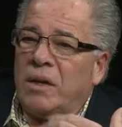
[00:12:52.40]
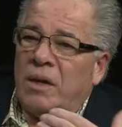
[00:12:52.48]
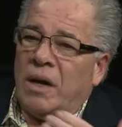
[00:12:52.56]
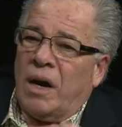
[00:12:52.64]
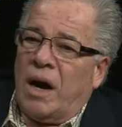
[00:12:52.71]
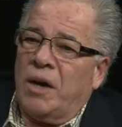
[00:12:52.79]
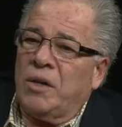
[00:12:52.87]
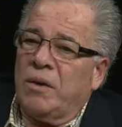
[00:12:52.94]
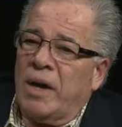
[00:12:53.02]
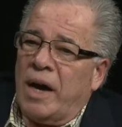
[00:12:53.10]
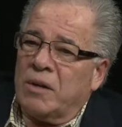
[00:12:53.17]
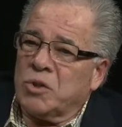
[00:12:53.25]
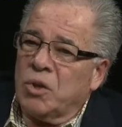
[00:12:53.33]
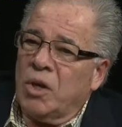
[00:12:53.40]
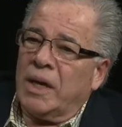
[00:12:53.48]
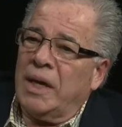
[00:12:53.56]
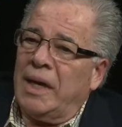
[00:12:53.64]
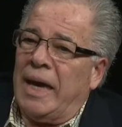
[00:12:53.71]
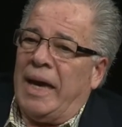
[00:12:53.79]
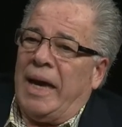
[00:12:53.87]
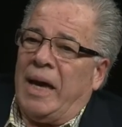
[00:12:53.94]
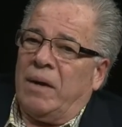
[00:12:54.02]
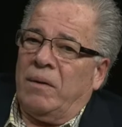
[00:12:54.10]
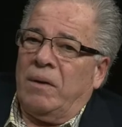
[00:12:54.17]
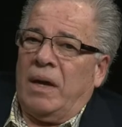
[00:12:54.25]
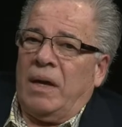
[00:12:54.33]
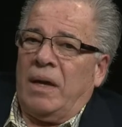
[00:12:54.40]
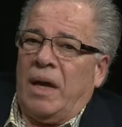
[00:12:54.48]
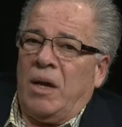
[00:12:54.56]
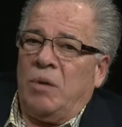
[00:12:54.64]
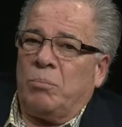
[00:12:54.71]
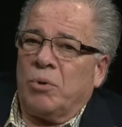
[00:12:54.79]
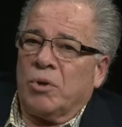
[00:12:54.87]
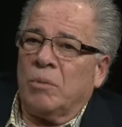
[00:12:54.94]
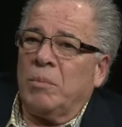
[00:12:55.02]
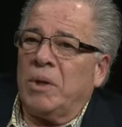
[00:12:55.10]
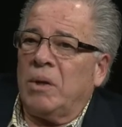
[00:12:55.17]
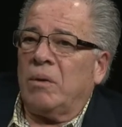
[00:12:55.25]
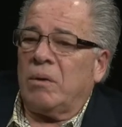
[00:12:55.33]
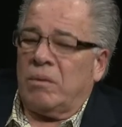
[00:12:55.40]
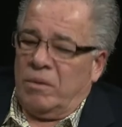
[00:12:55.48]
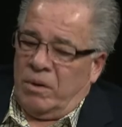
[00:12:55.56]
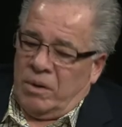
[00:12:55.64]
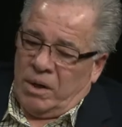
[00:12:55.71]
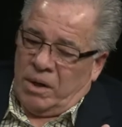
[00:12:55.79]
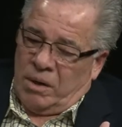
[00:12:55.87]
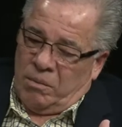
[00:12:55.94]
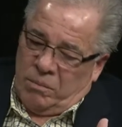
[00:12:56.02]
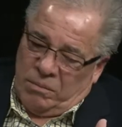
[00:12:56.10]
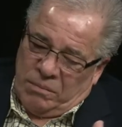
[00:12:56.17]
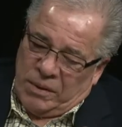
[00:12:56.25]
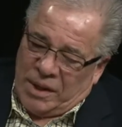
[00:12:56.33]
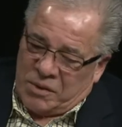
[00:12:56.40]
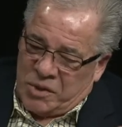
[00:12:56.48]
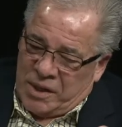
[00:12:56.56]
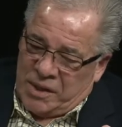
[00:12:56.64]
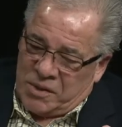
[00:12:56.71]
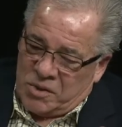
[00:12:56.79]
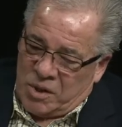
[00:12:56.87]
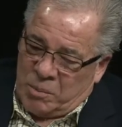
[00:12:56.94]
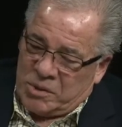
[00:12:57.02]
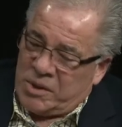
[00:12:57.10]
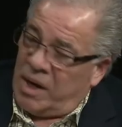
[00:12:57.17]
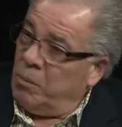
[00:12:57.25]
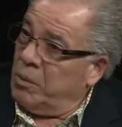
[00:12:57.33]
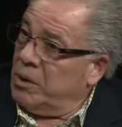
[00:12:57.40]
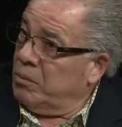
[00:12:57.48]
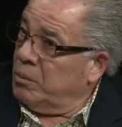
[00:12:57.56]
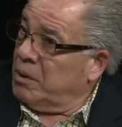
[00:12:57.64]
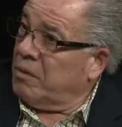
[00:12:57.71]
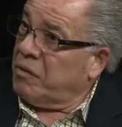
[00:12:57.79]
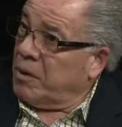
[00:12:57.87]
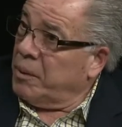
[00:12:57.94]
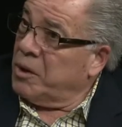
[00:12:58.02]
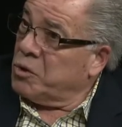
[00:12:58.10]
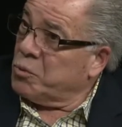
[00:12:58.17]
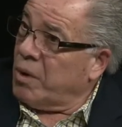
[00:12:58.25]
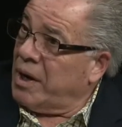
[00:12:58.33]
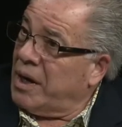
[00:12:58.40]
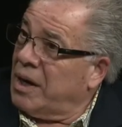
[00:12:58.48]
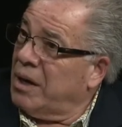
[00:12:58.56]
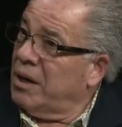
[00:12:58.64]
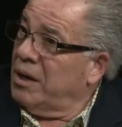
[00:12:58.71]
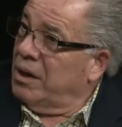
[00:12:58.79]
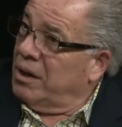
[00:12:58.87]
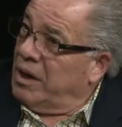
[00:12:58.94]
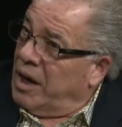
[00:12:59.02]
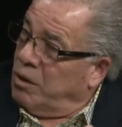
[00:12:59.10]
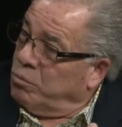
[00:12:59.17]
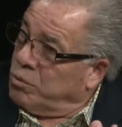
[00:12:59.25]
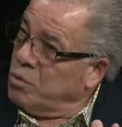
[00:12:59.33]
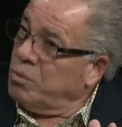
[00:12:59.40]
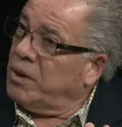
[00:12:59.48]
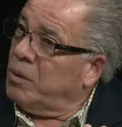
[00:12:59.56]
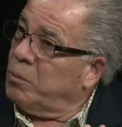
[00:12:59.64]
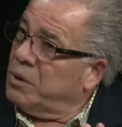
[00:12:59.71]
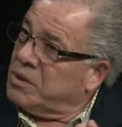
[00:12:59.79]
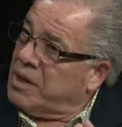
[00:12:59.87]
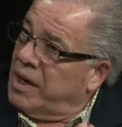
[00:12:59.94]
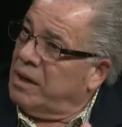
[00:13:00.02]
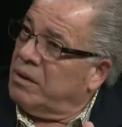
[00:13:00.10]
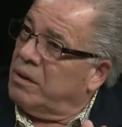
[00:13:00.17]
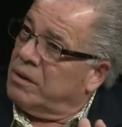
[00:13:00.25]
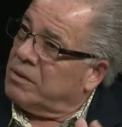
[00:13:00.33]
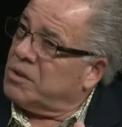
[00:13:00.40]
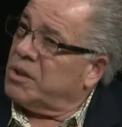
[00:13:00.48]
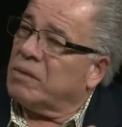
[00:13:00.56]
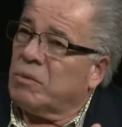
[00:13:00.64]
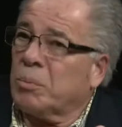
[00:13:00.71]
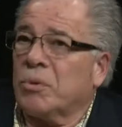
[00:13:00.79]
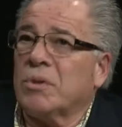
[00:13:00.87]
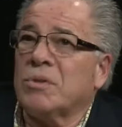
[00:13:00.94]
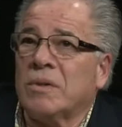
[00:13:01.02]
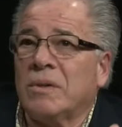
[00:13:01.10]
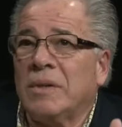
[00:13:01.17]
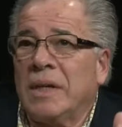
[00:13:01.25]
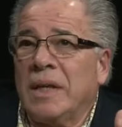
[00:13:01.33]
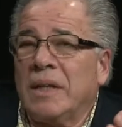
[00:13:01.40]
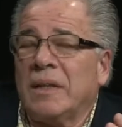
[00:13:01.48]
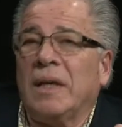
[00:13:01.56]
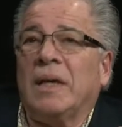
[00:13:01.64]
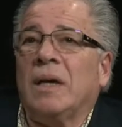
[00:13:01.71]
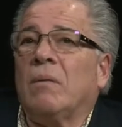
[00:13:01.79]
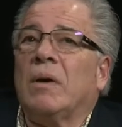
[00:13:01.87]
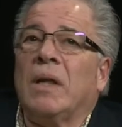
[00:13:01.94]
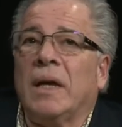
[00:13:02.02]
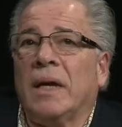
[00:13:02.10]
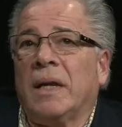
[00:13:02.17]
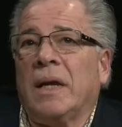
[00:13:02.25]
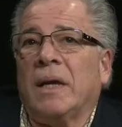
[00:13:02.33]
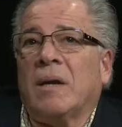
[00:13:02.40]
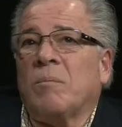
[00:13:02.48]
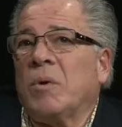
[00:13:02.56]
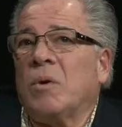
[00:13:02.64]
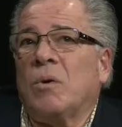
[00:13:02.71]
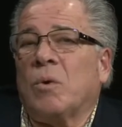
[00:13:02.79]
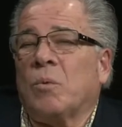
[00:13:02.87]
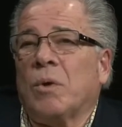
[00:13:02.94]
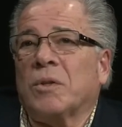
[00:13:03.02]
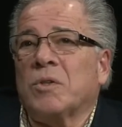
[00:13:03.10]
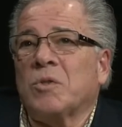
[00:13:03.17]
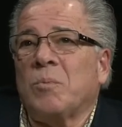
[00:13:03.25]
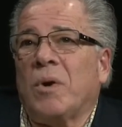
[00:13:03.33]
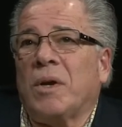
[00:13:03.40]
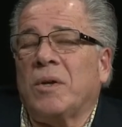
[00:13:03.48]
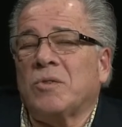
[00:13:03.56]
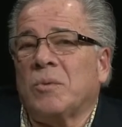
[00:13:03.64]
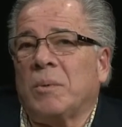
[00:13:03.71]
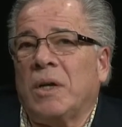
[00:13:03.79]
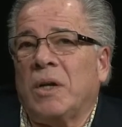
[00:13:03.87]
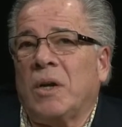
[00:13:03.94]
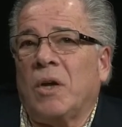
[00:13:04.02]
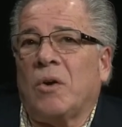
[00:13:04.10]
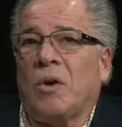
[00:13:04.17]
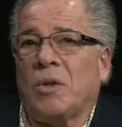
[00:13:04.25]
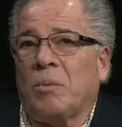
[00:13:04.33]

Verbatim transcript: are you guys looking at a permanent, um, let's say in the summertime when the, when the ferry is running, a route that would take, instead of a person thinking, well, I got to get up and go to work this morning, so I'm going to get on the